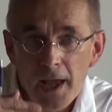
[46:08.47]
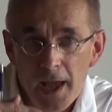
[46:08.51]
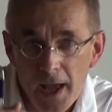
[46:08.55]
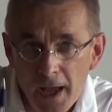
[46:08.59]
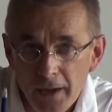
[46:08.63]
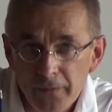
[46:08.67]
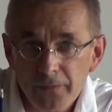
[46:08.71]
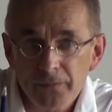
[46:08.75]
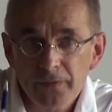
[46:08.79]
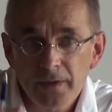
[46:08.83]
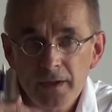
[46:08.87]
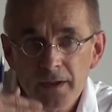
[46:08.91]

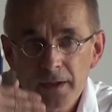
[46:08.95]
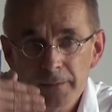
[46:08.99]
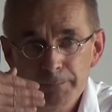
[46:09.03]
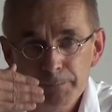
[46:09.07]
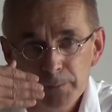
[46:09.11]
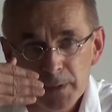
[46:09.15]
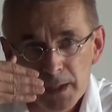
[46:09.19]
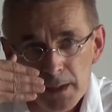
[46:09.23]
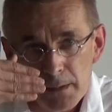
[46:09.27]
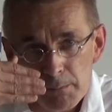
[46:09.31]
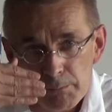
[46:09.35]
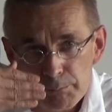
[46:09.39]
as
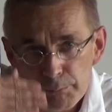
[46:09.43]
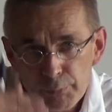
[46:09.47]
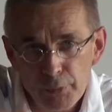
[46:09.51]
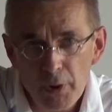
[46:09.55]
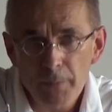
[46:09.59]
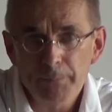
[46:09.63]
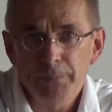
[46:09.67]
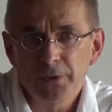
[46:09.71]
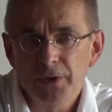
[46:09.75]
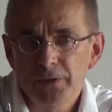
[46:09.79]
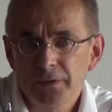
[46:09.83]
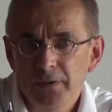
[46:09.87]
a
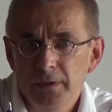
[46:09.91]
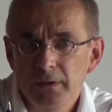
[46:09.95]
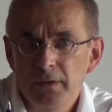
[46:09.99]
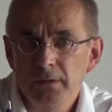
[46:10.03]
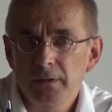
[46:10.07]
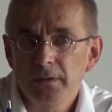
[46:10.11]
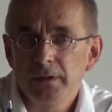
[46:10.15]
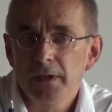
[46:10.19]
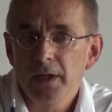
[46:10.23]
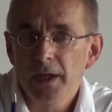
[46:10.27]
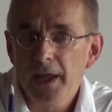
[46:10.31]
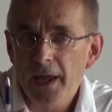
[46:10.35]

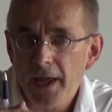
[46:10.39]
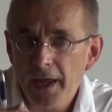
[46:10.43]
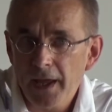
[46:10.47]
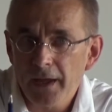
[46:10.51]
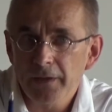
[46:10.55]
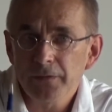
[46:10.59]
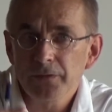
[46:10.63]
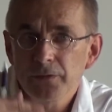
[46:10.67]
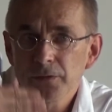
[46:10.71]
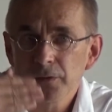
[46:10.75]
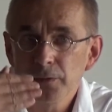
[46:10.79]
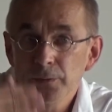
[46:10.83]
proprietor
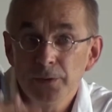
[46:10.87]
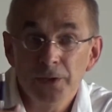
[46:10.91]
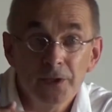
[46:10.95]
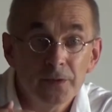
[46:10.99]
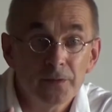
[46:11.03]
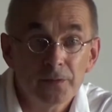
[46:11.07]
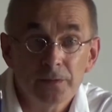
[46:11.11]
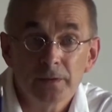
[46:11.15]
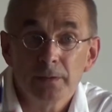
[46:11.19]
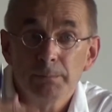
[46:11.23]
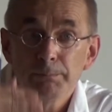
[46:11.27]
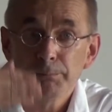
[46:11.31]
has to
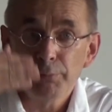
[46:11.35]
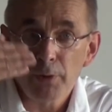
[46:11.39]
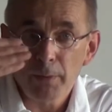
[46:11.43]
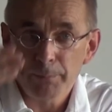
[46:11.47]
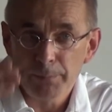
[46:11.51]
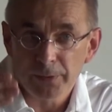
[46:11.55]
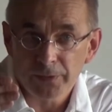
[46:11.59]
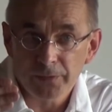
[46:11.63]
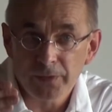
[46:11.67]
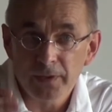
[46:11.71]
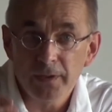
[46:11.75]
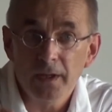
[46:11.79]
its
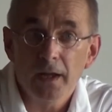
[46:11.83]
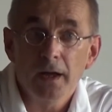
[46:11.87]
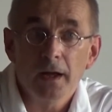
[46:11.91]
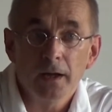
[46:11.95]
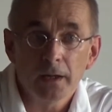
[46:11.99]
property,